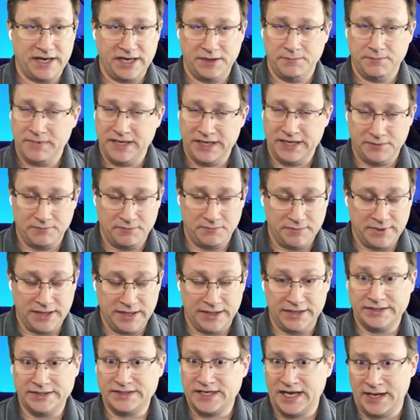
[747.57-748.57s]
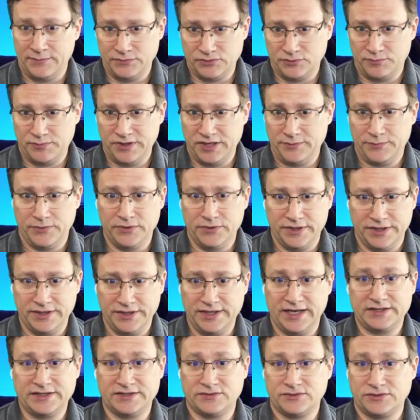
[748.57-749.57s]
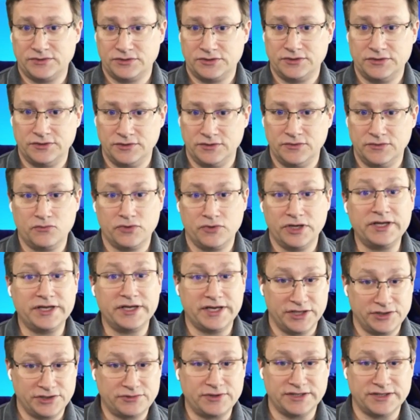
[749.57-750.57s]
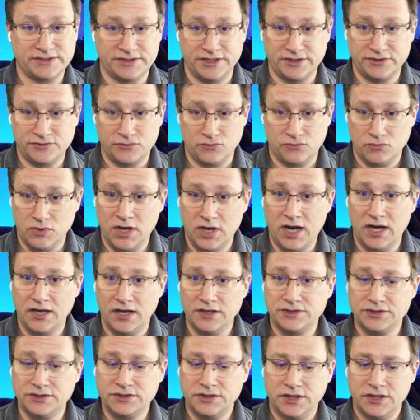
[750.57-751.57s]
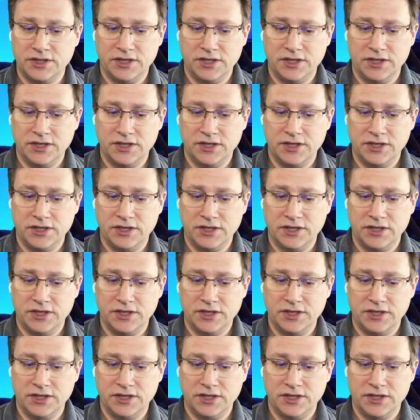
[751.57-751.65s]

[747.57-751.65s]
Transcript: many, many times with people, and that's really interesting to watch.